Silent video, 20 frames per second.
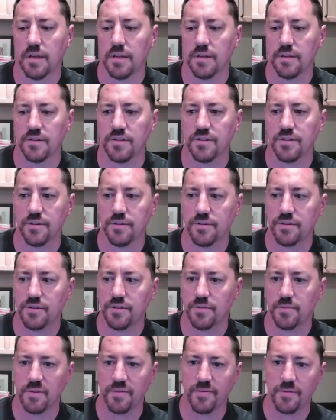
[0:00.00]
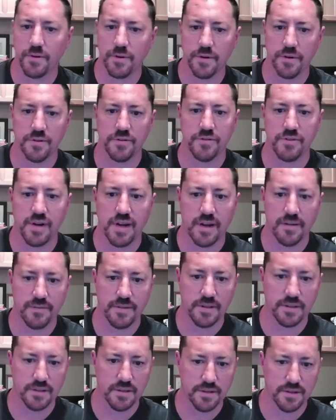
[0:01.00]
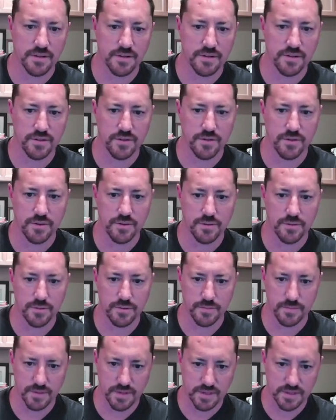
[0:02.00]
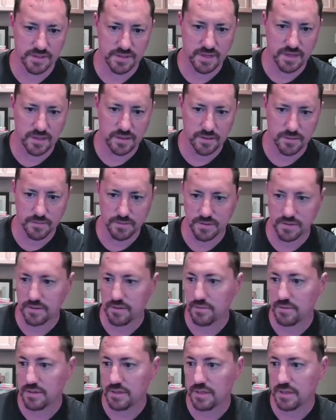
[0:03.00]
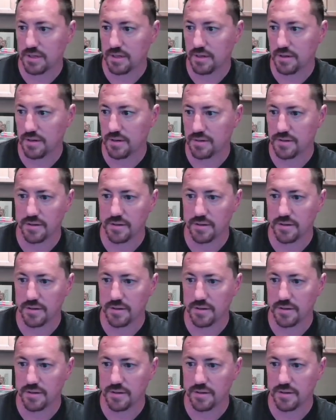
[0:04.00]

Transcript: it shows you before your draft, it's going to show you exactly what's going on here.